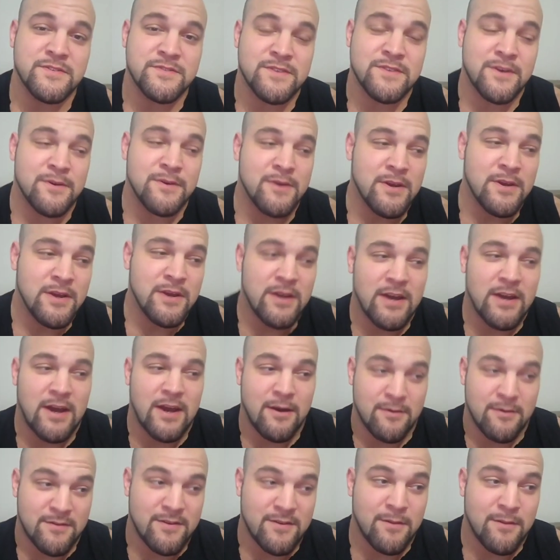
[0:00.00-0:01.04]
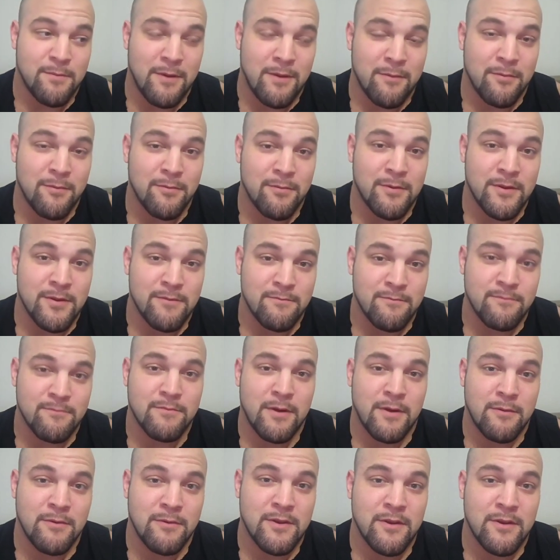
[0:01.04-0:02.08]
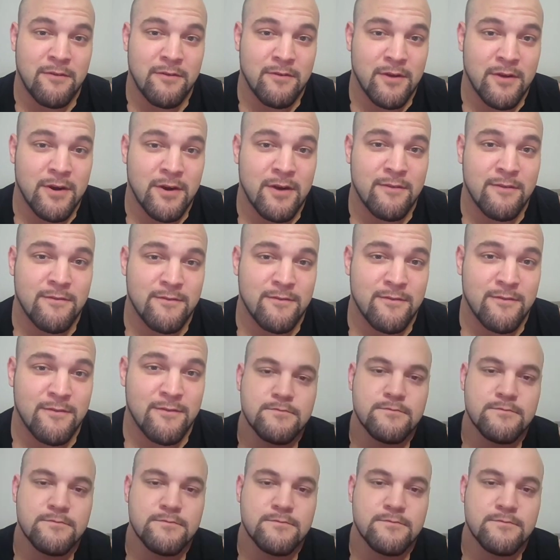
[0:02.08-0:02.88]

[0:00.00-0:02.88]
So I would say probably Novikov.